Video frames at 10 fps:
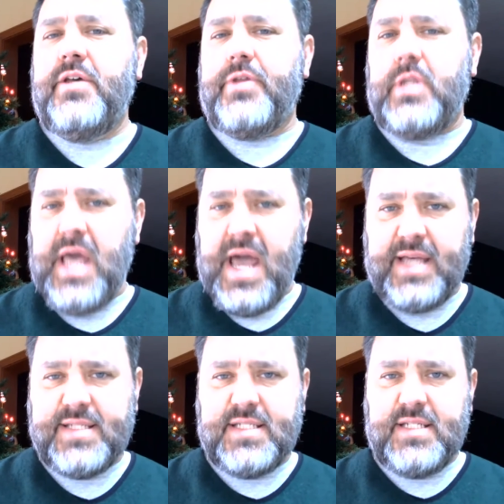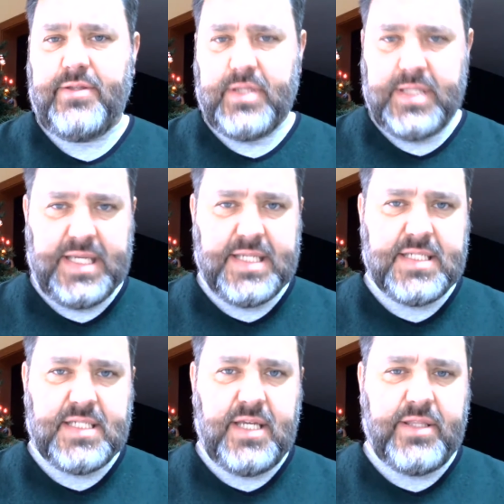the last, the
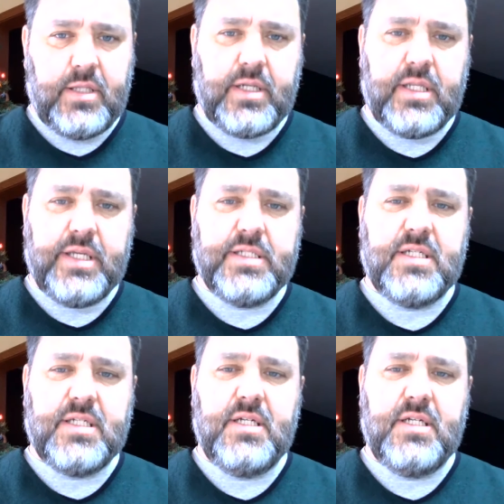least, and the littlest?